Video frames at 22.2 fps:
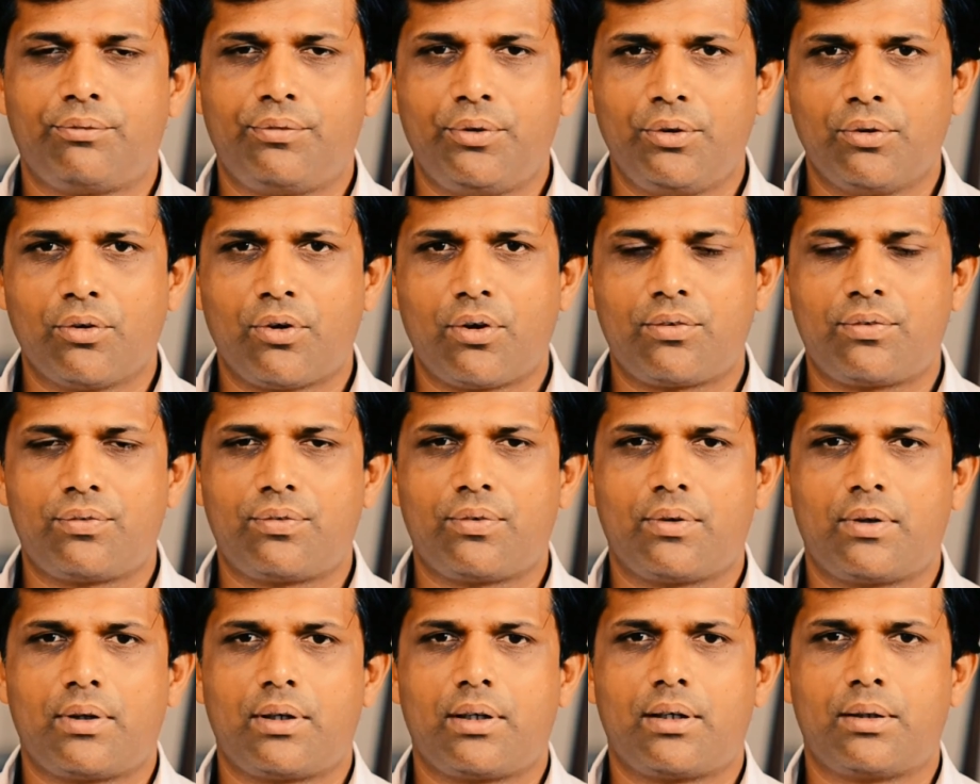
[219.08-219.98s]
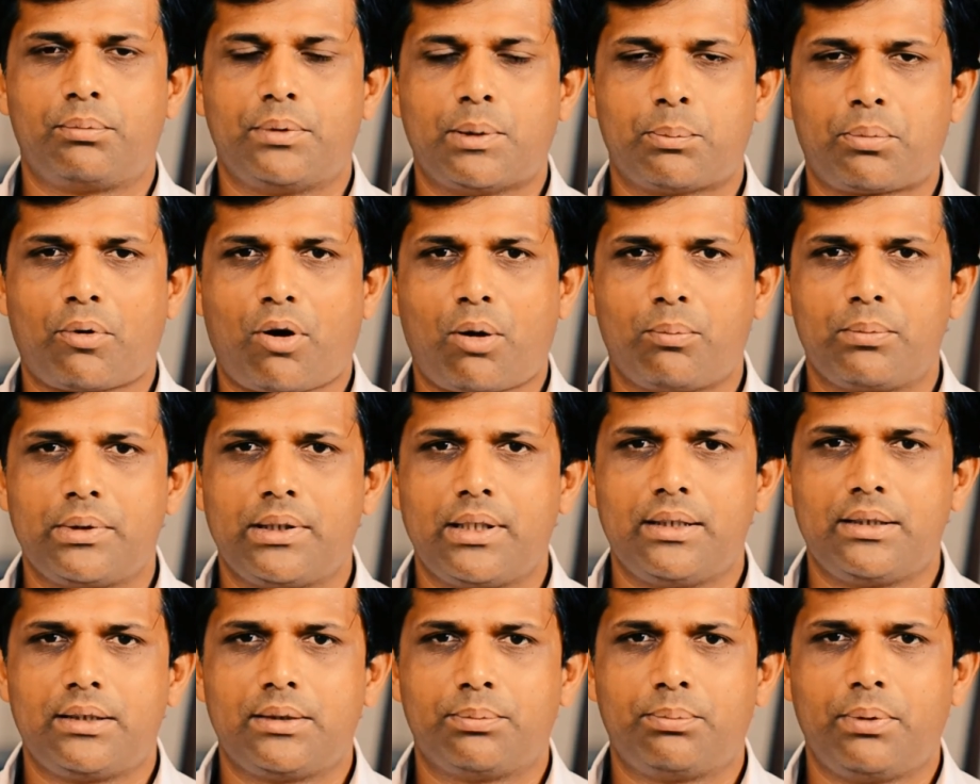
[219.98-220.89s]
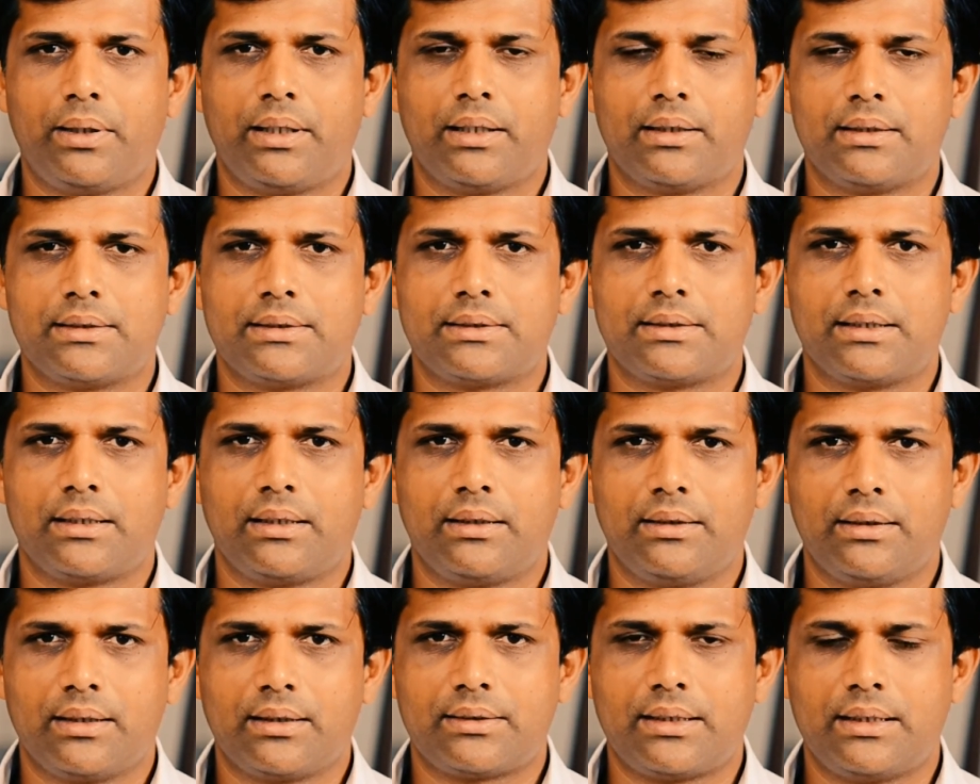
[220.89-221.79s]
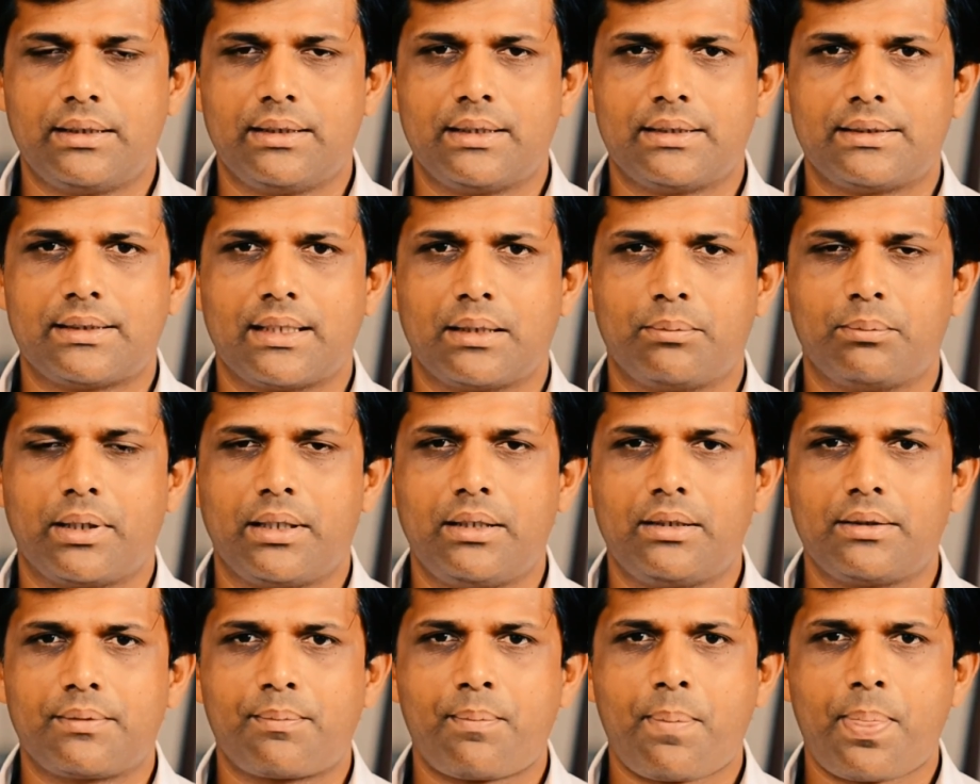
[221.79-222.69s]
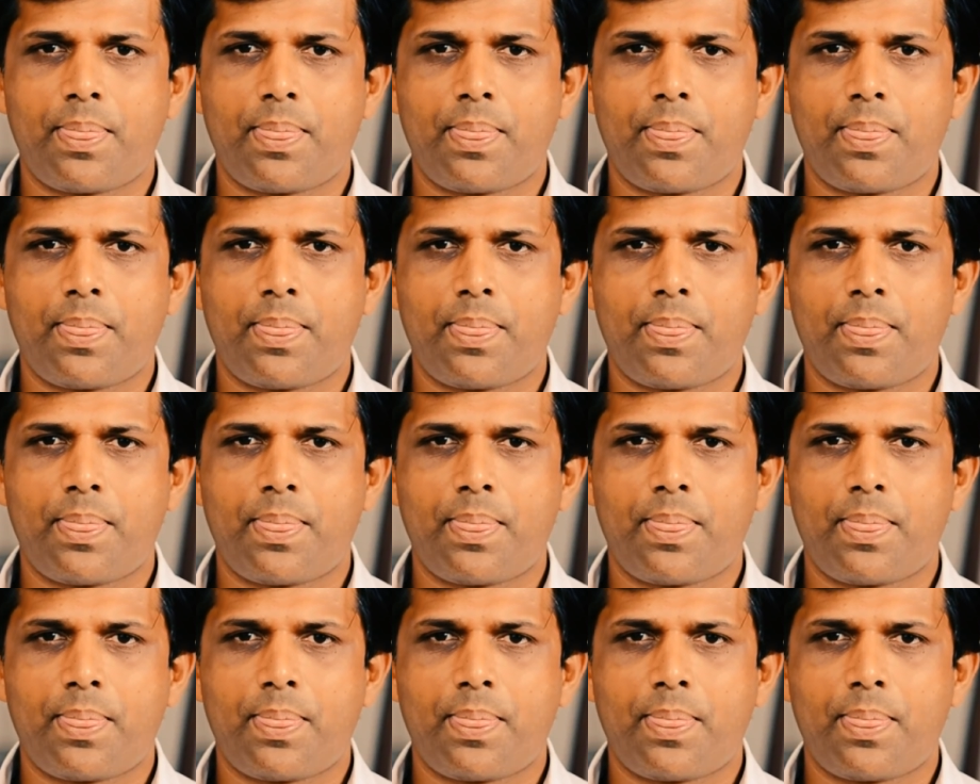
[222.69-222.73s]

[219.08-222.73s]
few of the prominent players in this segment